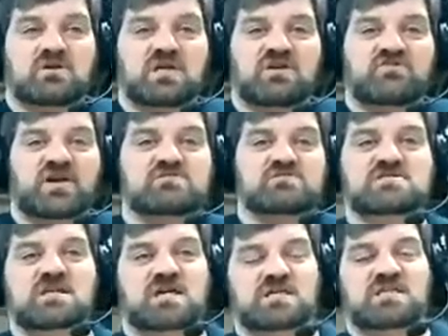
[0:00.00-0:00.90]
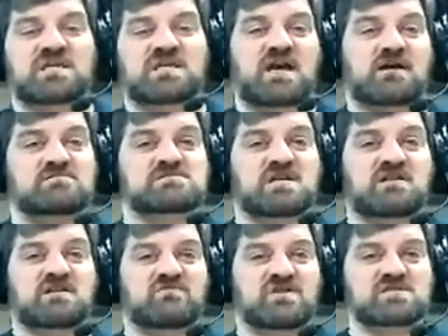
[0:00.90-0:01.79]
if I was to cut to the outside
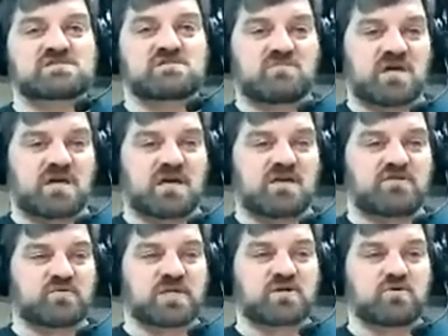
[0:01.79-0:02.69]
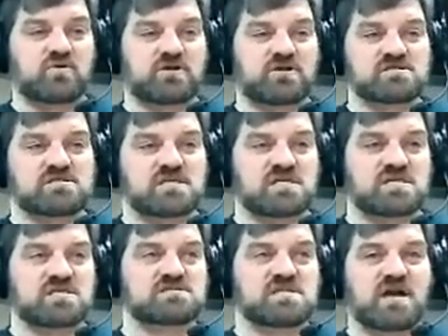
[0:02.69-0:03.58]
of this, my 3/4
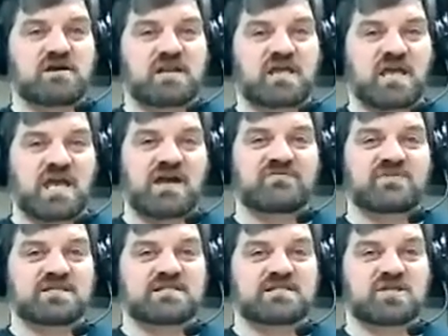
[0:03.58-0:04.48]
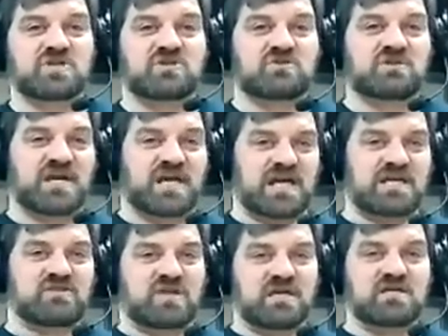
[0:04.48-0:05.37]
is now going to have an additional 1/8
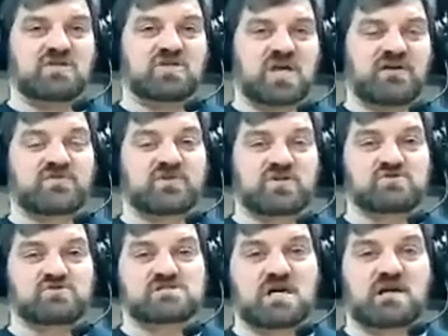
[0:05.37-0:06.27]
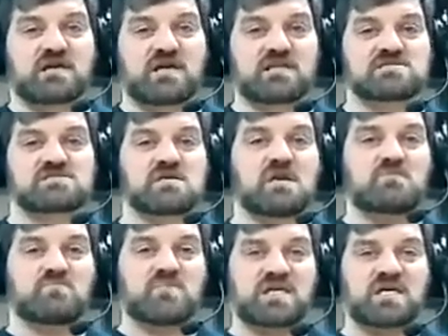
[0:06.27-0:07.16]
inch after two saw cuts,
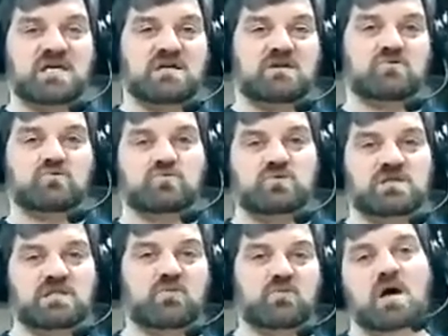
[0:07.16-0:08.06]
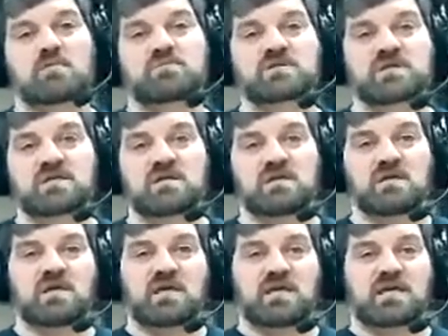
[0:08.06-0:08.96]
making it really wobbly.
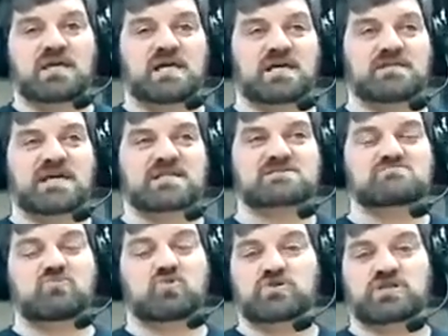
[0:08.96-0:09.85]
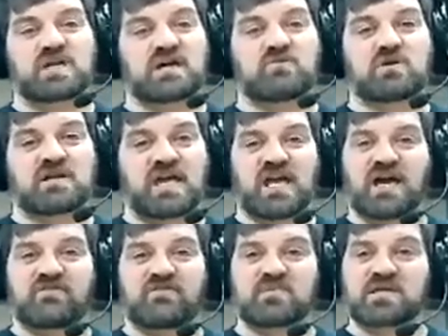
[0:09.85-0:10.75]
And that's more than I want to
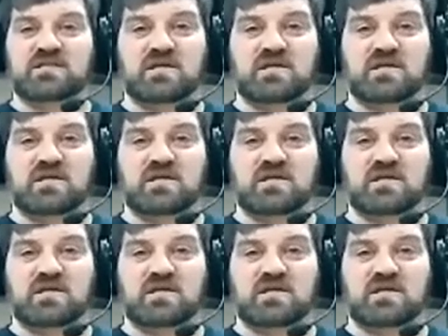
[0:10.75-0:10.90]
have in my